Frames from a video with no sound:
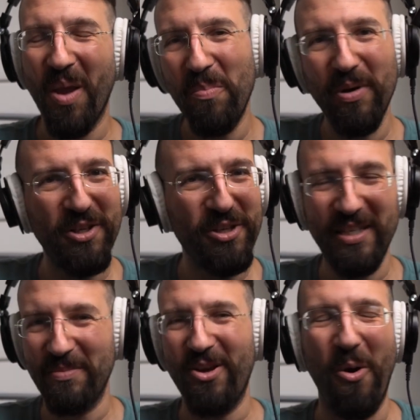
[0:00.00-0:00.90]
but it just
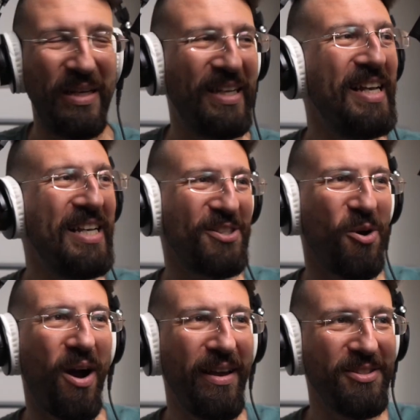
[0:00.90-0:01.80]
keeps going.
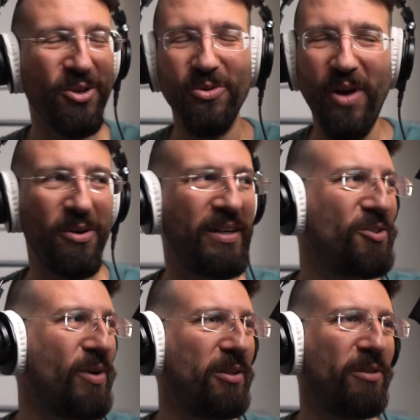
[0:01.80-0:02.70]
So I turn around and I
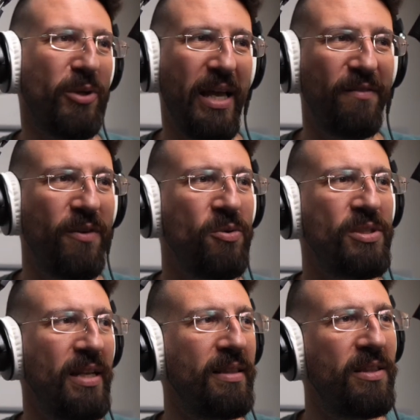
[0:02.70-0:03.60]
try to look for
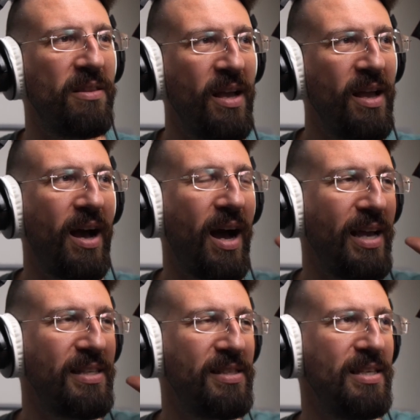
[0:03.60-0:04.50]
headphones, and
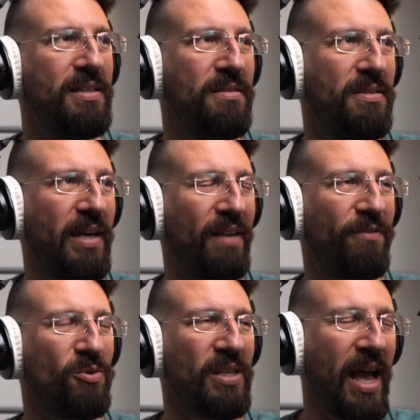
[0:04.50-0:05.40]
I see the
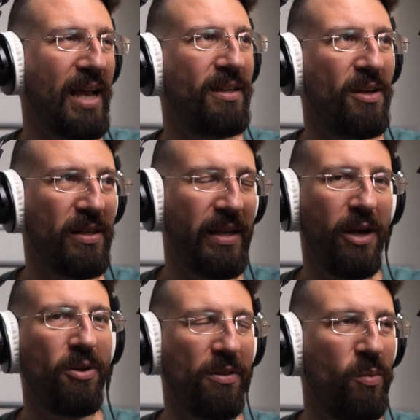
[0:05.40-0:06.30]
headphones hanging on a
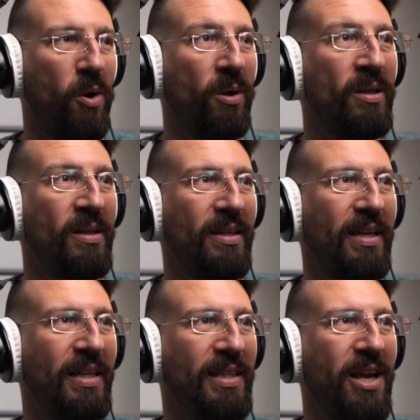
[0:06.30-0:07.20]
nail on the wall,
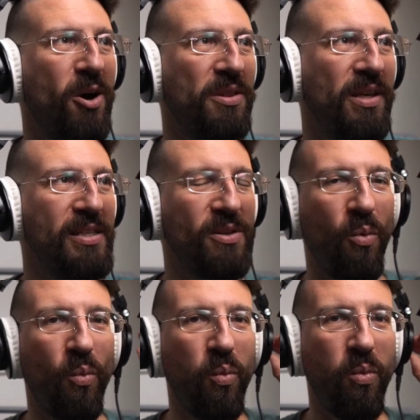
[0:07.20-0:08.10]
and they are these
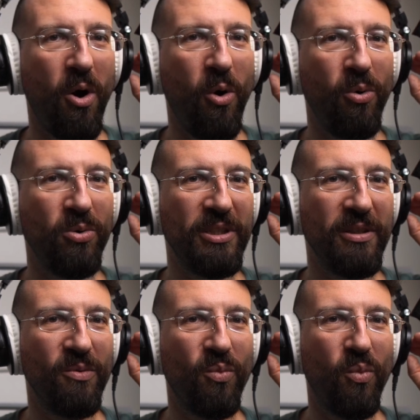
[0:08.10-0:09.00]
old
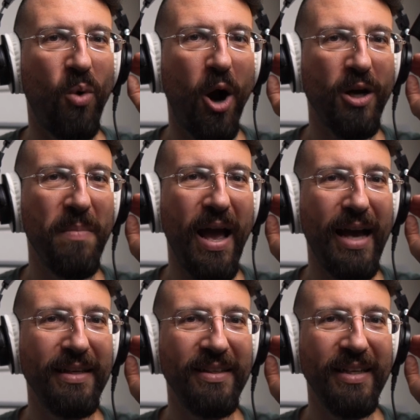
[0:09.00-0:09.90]

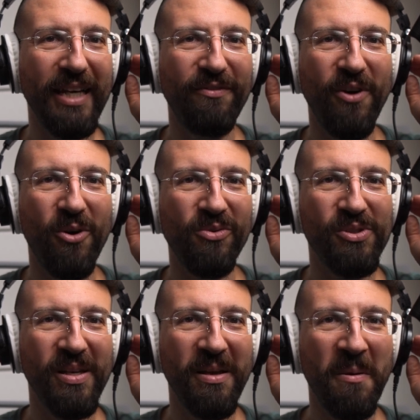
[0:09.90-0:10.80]
Walkman headphones,